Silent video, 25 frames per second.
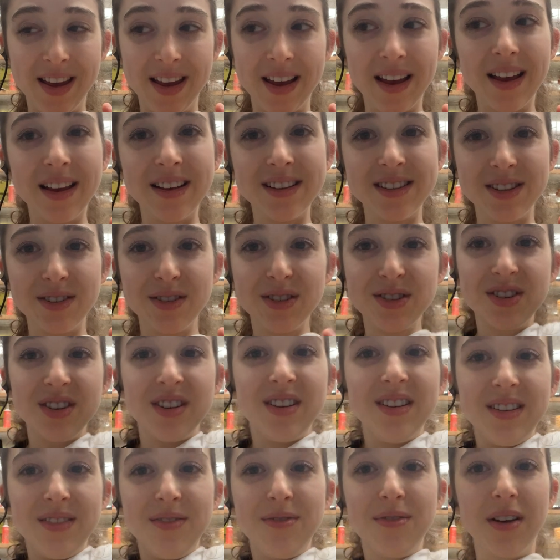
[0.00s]
and it was
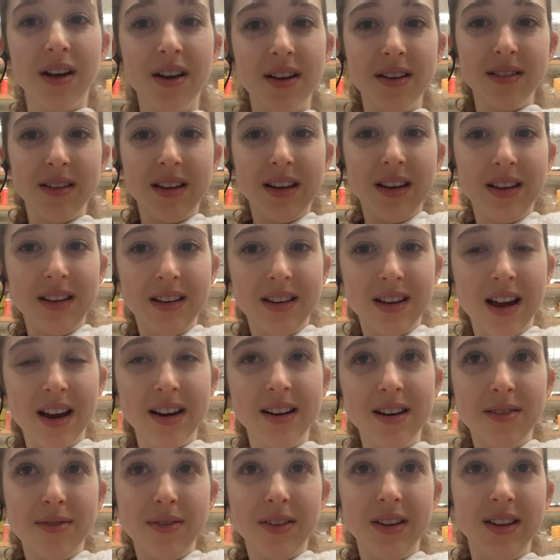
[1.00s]
really fun,
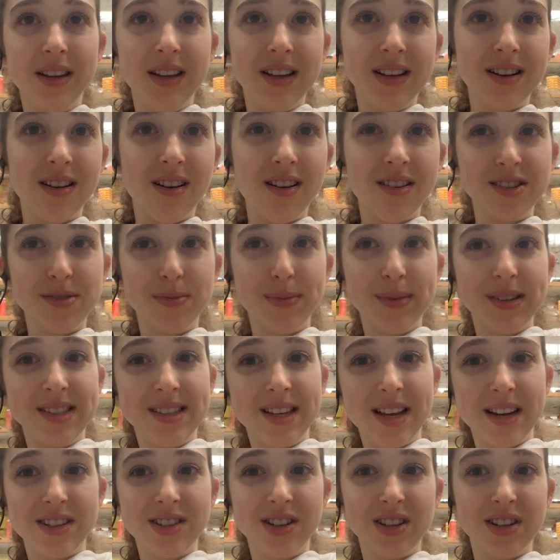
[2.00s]
kind of in the acknowledgement
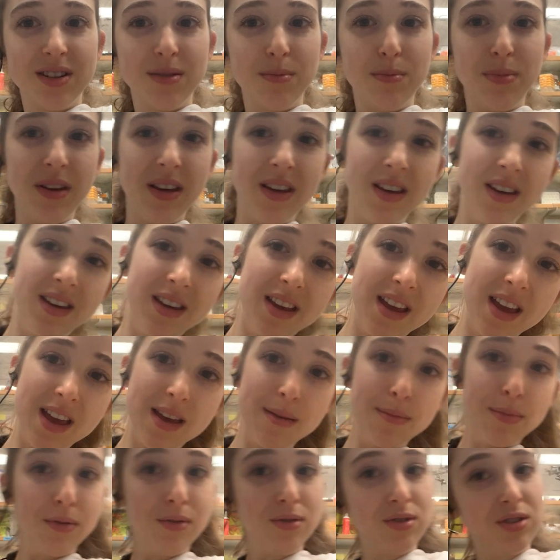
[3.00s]
section, being
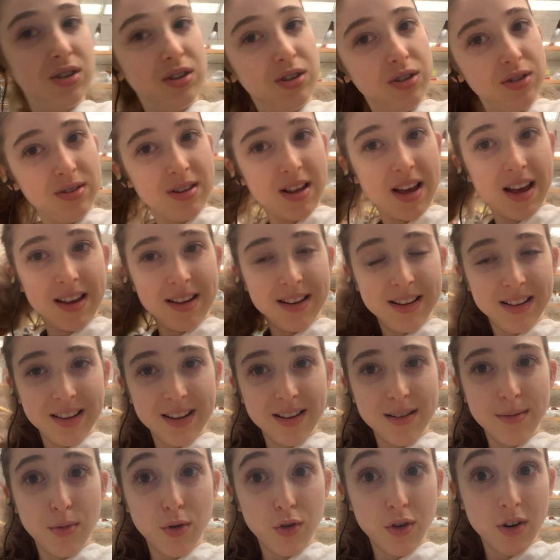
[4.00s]
able to do that in a
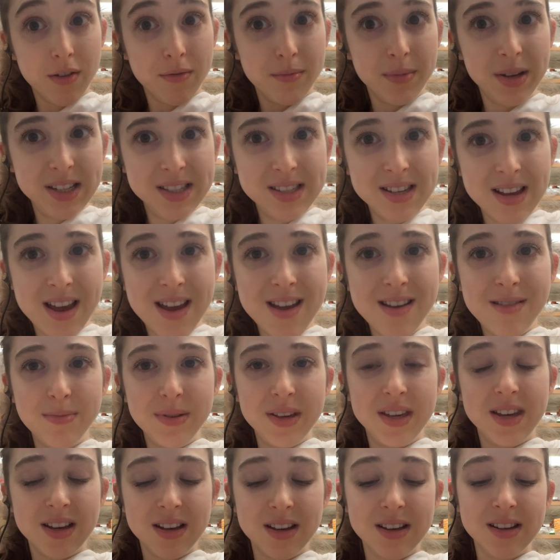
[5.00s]
little more of me style
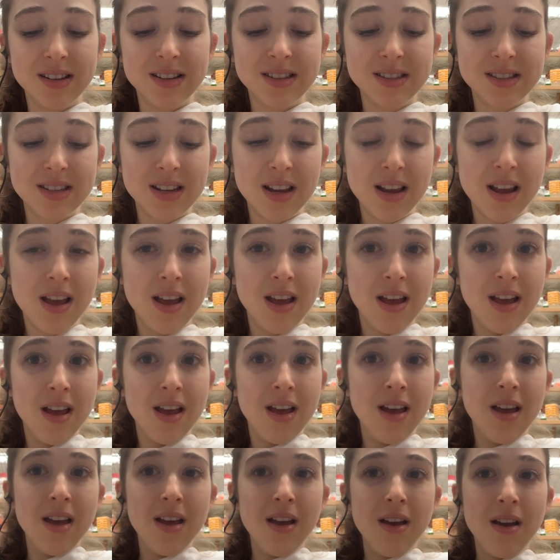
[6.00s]
because
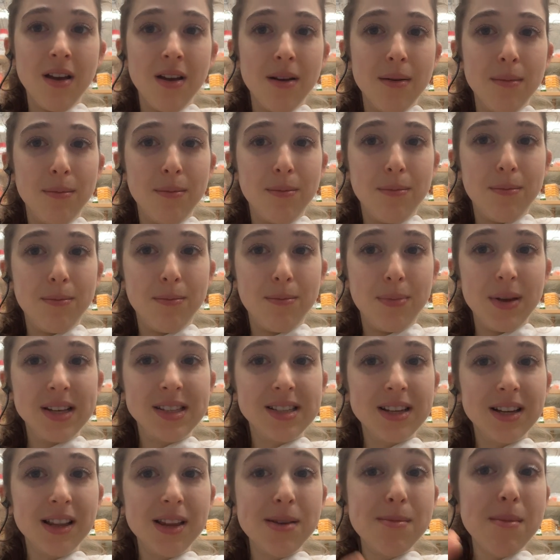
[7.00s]

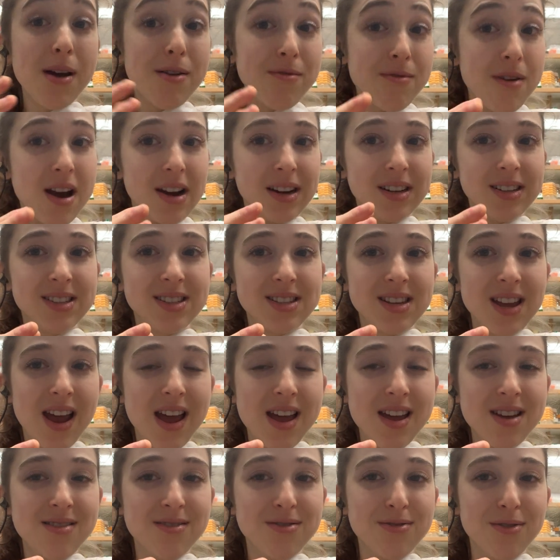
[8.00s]
basically my writing
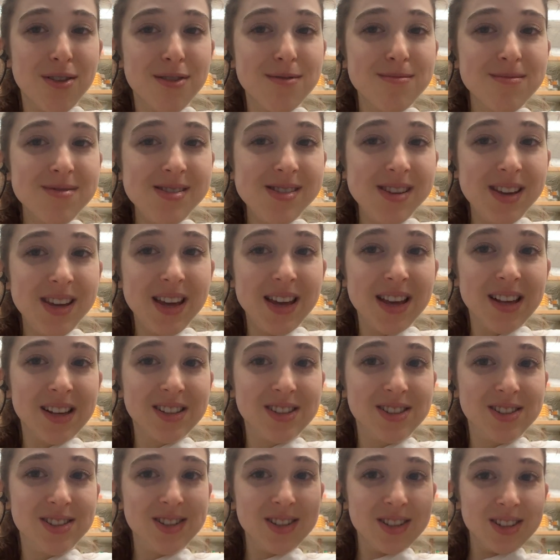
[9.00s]
style normally
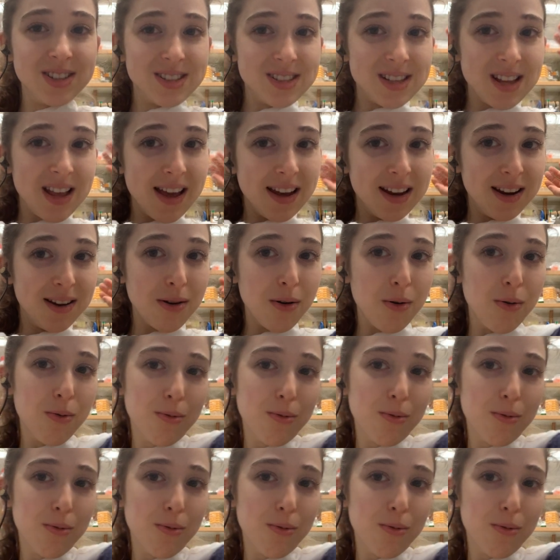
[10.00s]
is just like